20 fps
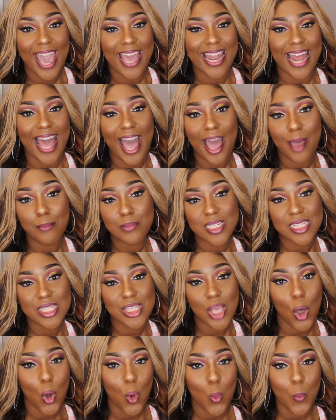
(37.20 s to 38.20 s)
And I'm
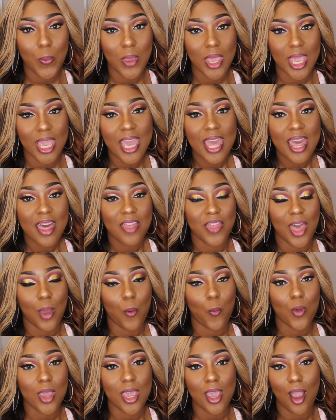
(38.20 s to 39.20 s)
just hoping
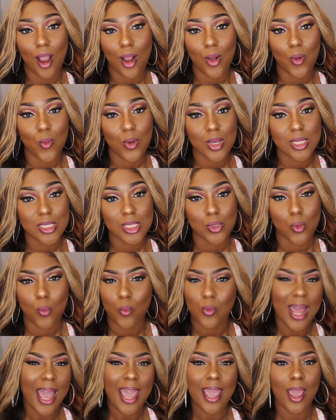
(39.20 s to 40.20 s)
that we are going to, well,